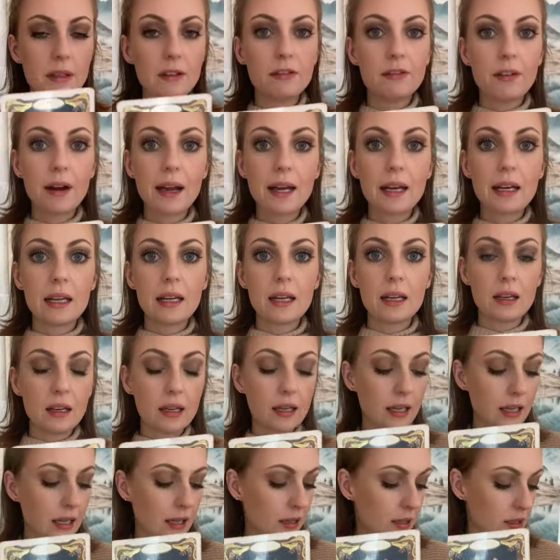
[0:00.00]
be
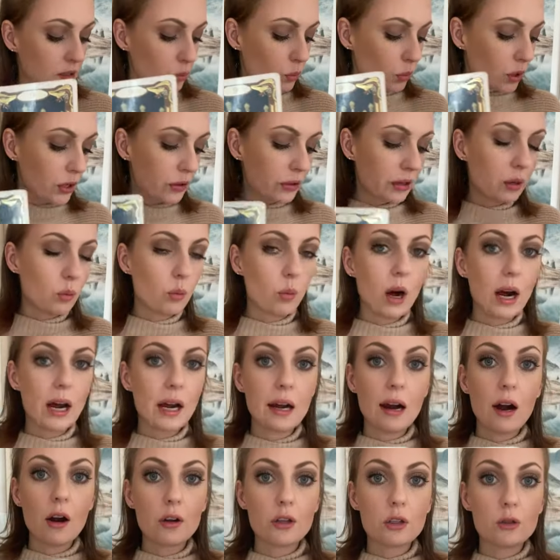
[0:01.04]
fighting and is wondering,
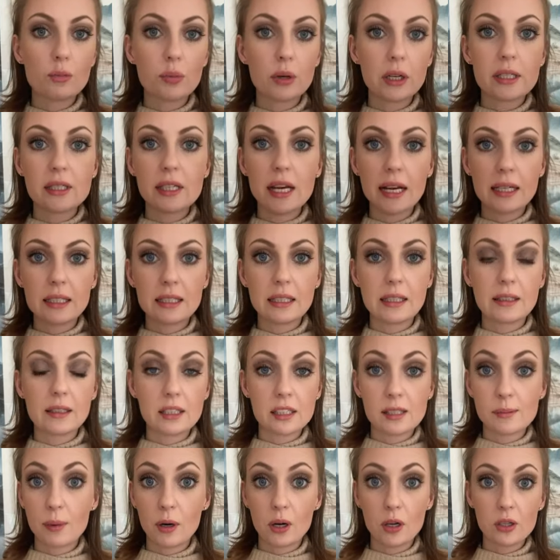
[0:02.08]
why are you protecting
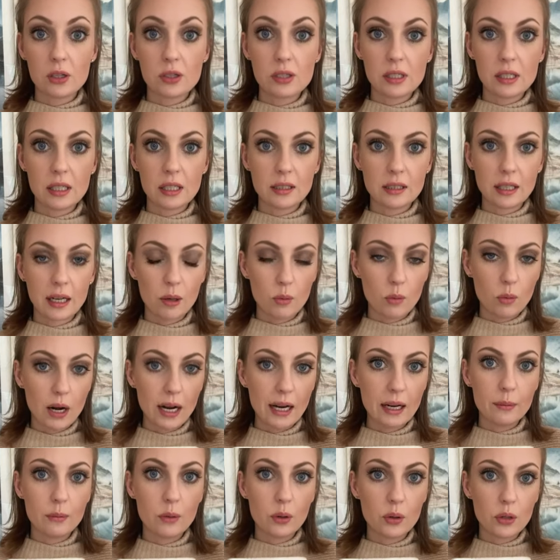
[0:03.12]
this person? Like,
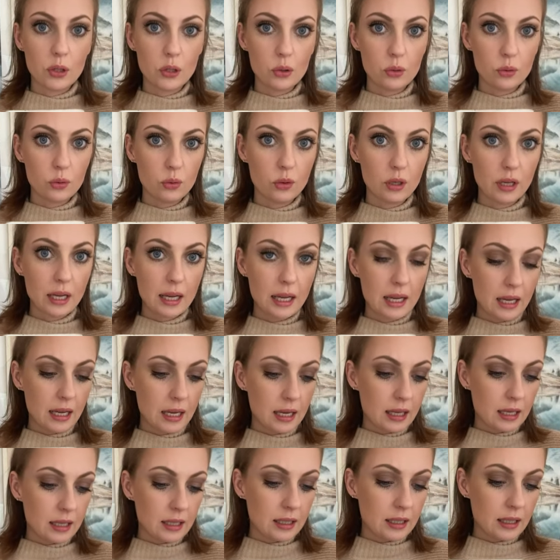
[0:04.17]
why won't you
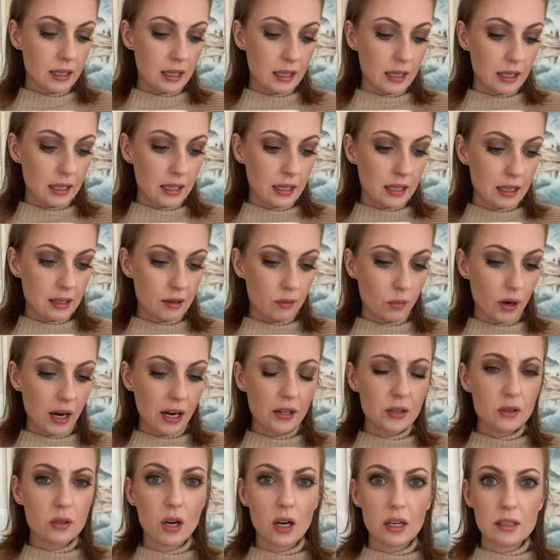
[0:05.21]
uh, why are
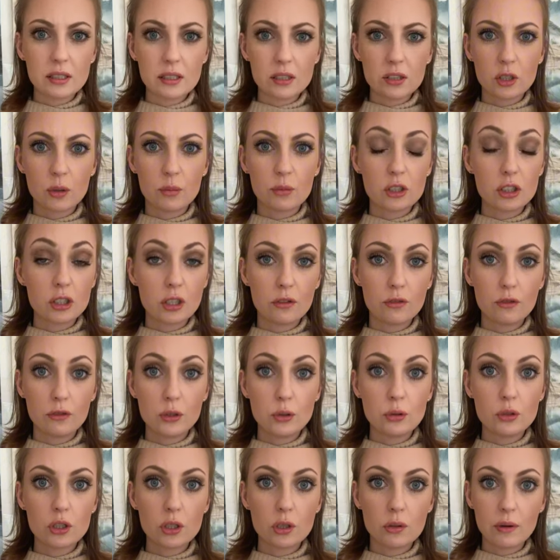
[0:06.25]
you causing so much
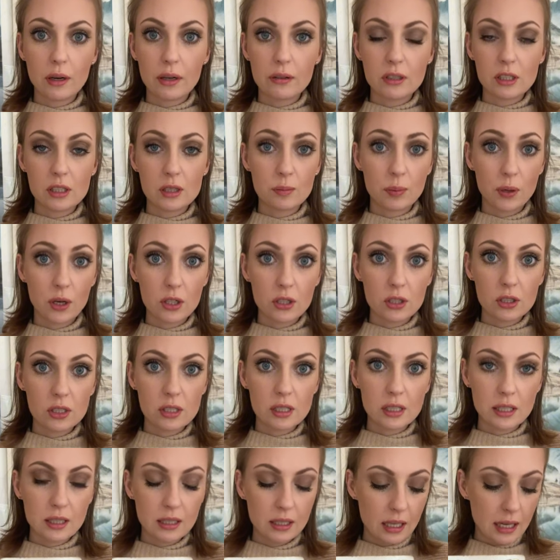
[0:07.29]
confusion around this
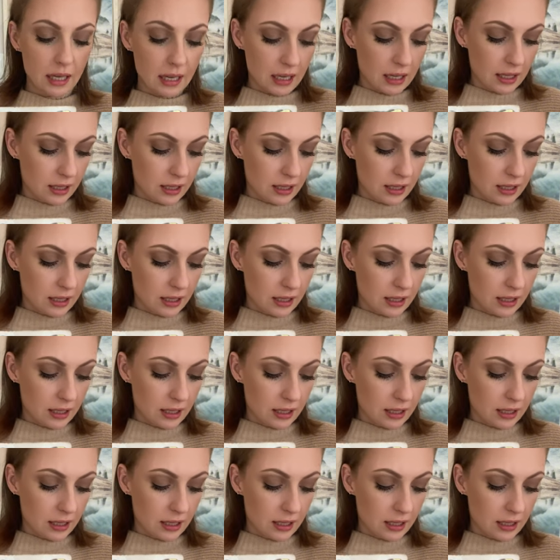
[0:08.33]
person?